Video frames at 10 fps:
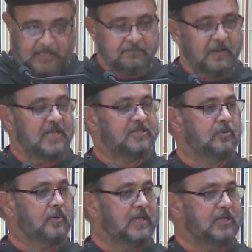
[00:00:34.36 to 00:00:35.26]
And by
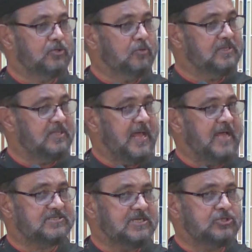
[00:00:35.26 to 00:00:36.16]
the way, it could be the
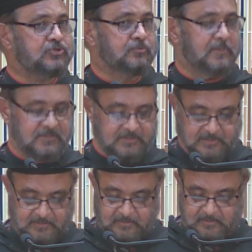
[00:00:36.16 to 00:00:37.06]
last instrument
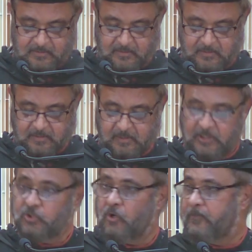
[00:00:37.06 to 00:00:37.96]

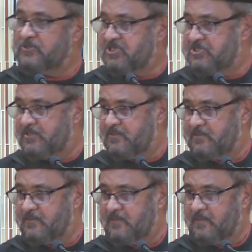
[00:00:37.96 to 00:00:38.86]
in your possession.
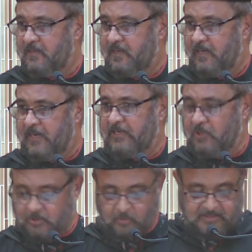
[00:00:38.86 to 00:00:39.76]
And
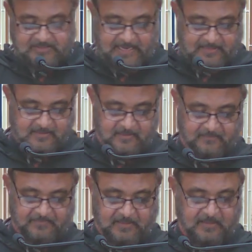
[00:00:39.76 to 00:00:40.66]
not only that,
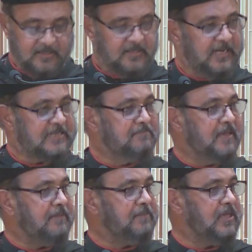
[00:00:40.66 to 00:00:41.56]
it
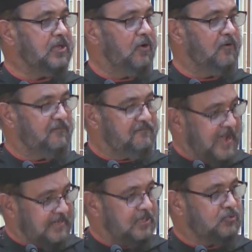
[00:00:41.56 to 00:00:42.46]
may be your
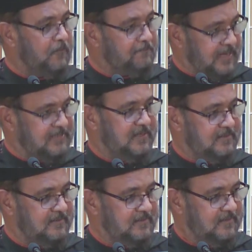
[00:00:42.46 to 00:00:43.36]
final
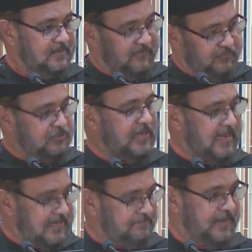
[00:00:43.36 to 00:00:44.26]
companion if you
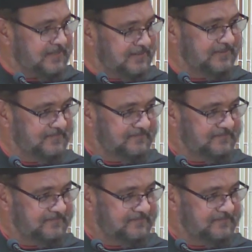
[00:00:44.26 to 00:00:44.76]
die in battle.